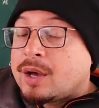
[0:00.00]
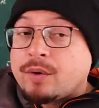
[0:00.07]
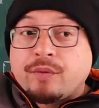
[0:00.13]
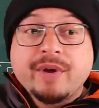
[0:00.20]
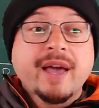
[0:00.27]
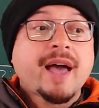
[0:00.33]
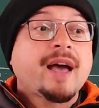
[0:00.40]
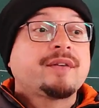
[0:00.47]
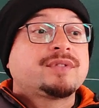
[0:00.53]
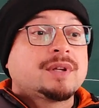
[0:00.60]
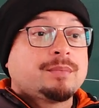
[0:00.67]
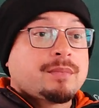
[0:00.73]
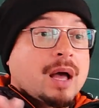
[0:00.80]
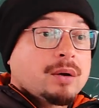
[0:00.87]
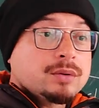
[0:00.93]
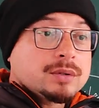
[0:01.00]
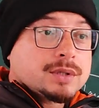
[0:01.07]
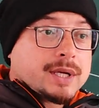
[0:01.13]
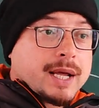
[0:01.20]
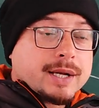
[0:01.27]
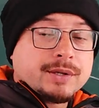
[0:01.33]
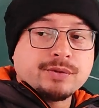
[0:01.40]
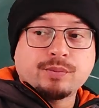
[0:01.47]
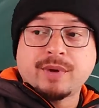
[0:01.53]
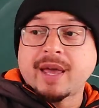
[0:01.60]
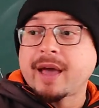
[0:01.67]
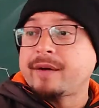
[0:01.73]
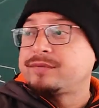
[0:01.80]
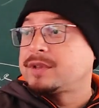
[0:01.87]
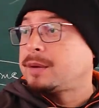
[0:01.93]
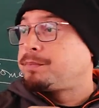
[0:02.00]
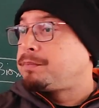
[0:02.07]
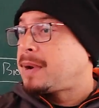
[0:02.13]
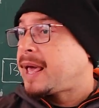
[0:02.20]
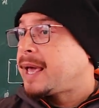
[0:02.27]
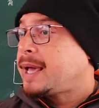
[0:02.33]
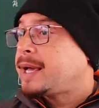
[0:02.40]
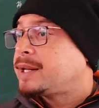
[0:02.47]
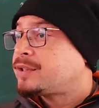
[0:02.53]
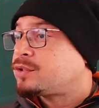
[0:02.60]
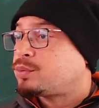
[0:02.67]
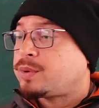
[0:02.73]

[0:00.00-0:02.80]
We have the mountains, we have the plains,